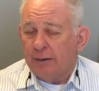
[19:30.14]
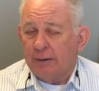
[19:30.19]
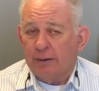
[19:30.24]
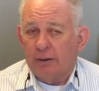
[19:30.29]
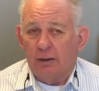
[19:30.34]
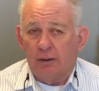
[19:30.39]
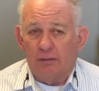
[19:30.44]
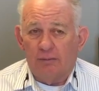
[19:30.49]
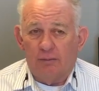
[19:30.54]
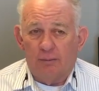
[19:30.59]

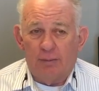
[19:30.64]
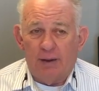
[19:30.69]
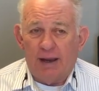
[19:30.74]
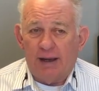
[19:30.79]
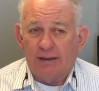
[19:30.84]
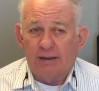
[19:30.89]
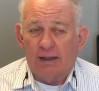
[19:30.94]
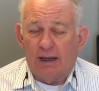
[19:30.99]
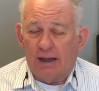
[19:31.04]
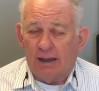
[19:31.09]
If a
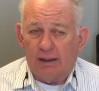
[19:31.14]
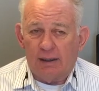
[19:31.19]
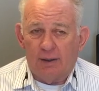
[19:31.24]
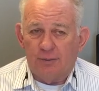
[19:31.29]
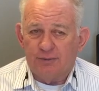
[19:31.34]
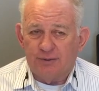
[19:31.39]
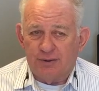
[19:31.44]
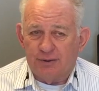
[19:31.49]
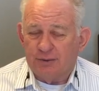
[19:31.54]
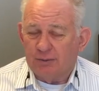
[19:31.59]
bad guy
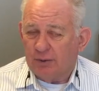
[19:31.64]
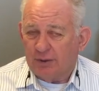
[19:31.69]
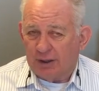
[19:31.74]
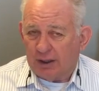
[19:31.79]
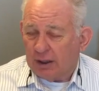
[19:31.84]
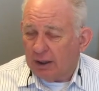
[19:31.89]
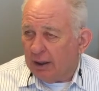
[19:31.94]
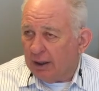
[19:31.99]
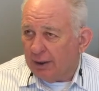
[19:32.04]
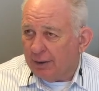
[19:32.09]
comes in with a
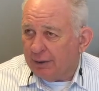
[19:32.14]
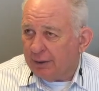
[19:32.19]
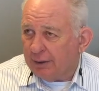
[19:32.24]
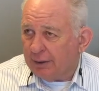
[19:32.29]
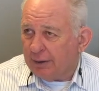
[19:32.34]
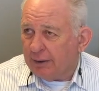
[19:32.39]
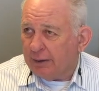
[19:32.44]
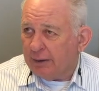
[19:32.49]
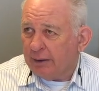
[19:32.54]
gun